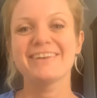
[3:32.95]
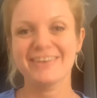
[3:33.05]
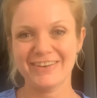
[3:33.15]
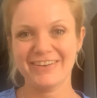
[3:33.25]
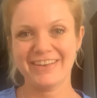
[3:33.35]

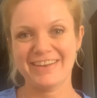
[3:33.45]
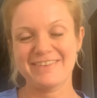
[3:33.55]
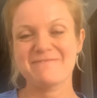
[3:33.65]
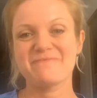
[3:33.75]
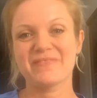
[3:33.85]

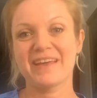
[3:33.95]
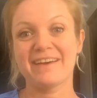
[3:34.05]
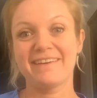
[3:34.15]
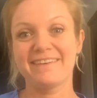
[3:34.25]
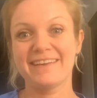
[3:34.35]
hernia
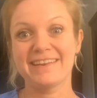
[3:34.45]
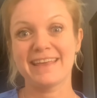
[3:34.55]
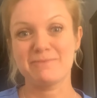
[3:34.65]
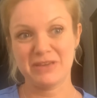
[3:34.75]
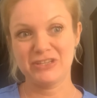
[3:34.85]
in
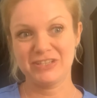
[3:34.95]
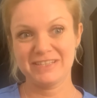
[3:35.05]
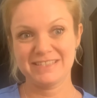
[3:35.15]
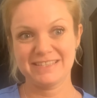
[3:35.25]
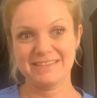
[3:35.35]
a
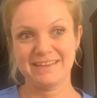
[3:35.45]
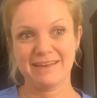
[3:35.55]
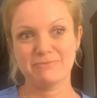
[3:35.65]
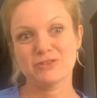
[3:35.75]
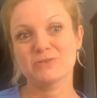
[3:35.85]
patient.
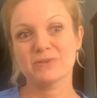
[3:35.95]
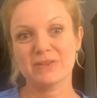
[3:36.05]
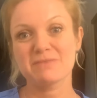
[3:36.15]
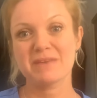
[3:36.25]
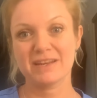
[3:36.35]
So some
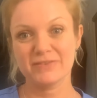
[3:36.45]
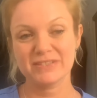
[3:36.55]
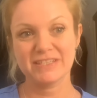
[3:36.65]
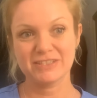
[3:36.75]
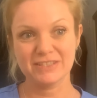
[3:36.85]
of the
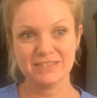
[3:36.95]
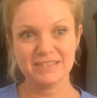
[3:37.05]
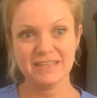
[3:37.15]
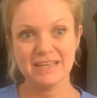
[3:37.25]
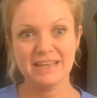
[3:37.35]

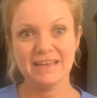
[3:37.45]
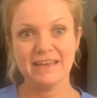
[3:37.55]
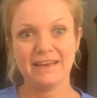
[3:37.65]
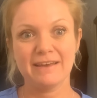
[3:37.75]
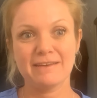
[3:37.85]
manifestations,
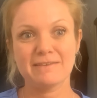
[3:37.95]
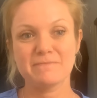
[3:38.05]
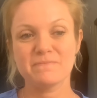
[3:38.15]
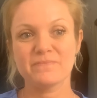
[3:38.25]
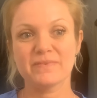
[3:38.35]

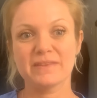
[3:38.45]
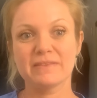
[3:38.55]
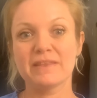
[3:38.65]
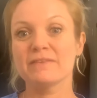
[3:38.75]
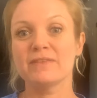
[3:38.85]

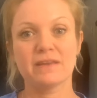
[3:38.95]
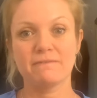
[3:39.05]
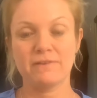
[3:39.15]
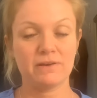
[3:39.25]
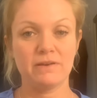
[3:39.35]
they
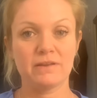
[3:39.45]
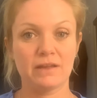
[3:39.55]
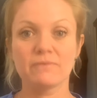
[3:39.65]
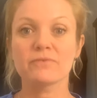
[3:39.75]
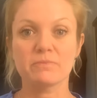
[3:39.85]
can vary
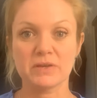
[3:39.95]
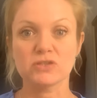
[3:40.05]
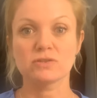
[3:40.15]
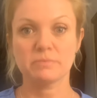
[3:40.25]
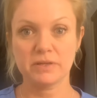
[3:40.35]
again from
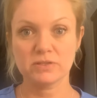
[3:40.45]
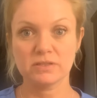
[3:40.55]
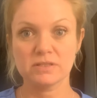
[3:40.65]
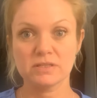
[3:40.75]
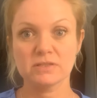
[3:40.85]
patient to
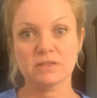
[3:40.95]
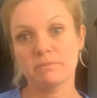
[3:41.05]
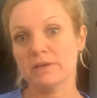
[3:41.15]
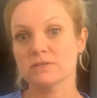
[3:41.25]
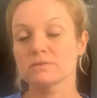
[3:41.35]
patient.
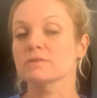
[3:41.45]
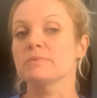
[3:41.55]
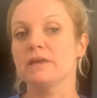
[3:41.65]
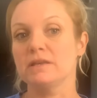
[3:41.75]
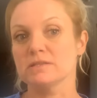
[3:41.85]
Some patients could
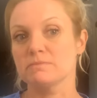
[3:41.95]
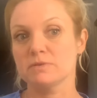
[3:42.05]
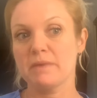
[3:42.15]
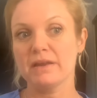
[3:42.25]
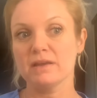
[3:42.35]
be
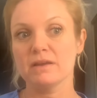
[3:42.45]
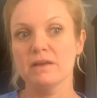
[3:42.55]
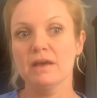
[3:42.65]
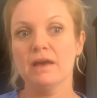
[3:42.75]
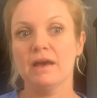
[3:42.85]
asymptomatic,
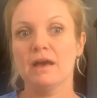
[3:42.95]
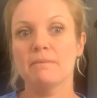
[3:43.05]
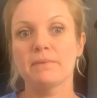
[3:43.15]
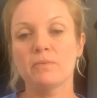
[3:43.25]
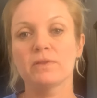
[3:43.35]

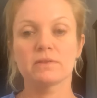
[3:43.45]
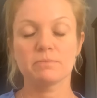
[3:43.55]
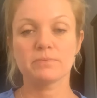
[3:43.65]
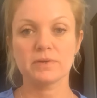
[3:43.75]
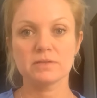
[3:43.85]
but when
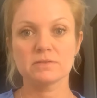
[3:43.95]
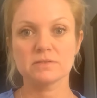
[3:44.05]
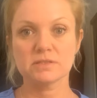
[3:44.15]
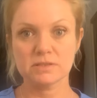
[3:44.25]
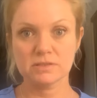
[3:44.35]
the
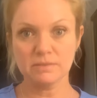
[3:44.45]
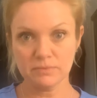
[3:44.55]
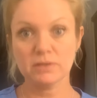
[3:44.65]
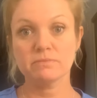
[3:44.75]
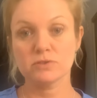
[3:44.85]

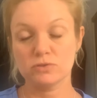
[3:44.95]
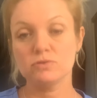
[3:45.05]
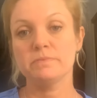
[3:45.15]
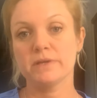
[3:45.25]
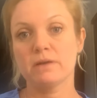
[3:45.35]
symptoms
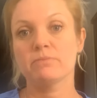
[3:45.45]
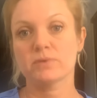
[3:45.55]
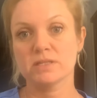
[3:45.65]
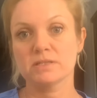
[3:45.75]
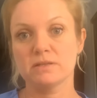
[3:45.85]
do become
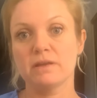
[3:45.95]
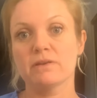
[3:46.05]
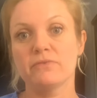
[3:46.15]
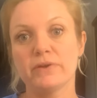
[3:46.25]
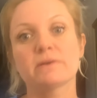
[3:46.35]
present, they
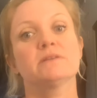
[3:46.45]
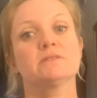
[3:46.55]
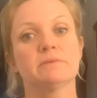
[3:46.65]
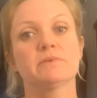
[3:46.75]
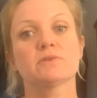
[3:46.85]
are very
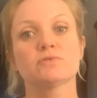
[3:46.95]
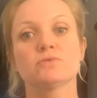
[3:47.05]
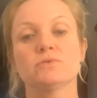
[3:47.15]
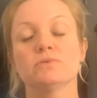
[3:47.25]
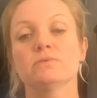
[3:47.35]
similar
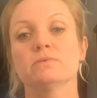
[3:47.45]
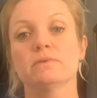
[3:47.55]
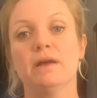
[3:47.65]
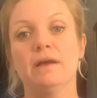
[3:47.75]
to